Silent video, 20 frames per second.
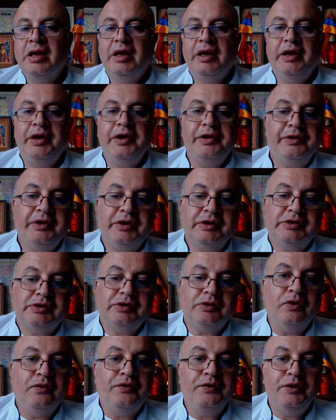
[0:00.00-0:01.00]
Areas
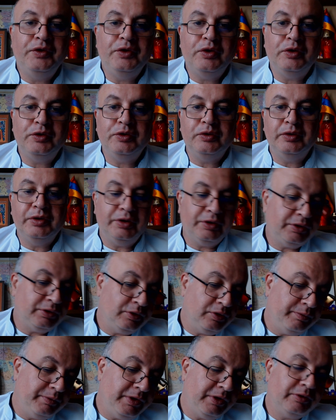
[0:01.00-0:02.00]
of nodular
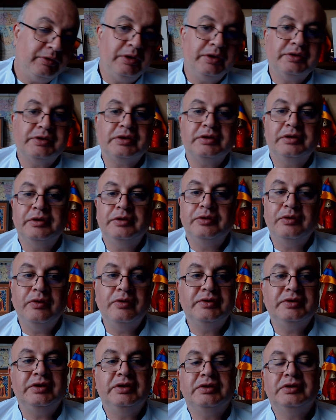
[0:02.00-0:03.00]

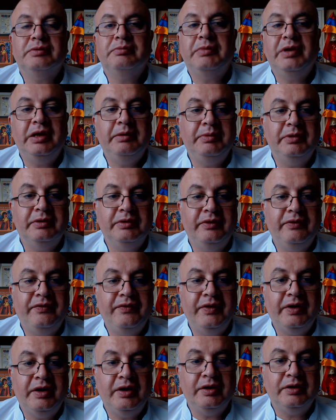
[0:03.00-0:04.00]
glomerulosclerosis may be
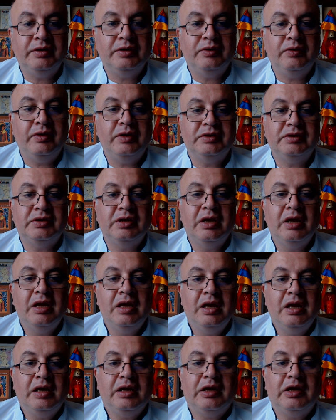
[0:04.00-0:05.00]
referred to as
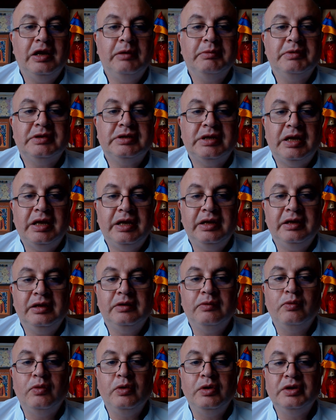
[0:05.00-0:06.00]

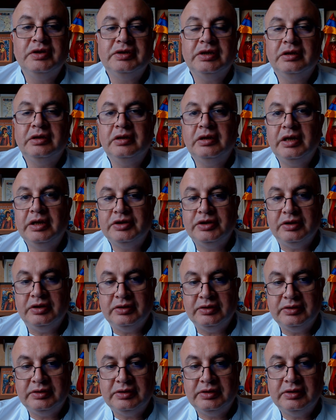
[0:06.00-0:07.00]
Kimmelstiel-Wilson
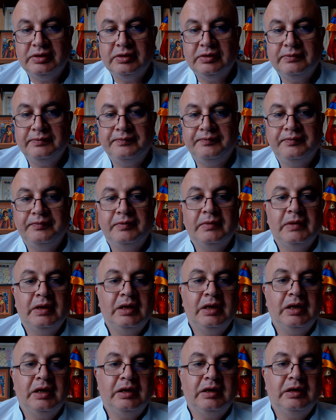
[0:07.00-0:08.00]
lesions.
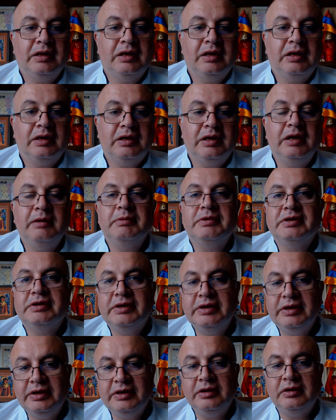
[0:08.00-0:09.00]

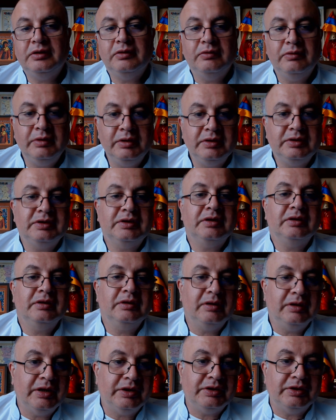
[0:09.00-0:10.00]

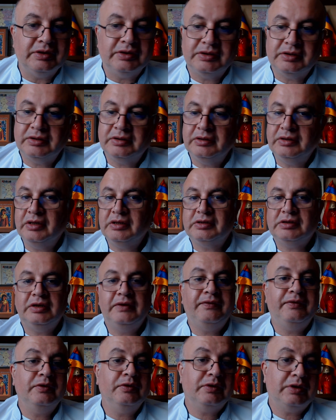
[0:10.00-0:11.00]
Kimmelstiel-Wilson lesions. Yes,
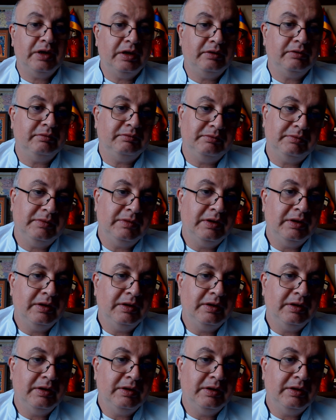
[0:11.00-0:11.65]
if you can